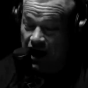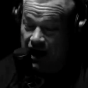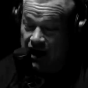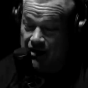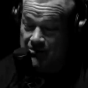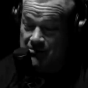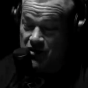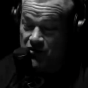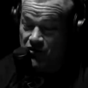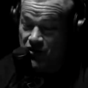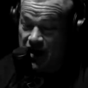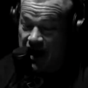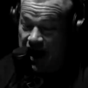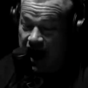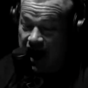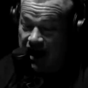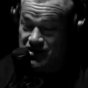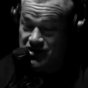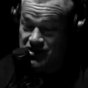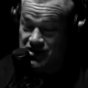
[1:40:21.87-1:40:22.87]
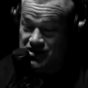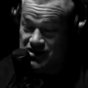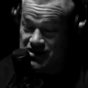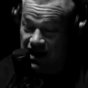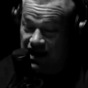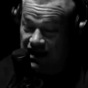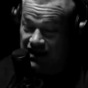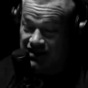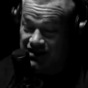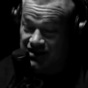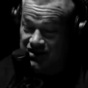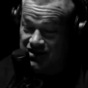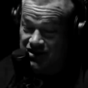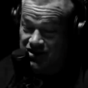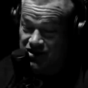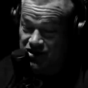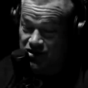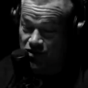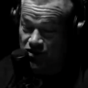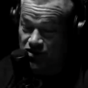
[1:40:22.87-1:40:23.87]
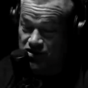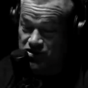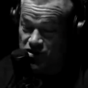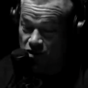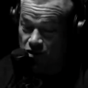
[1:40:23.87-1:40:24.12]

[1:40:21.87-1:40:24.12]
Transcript: enemy reactions and continue with his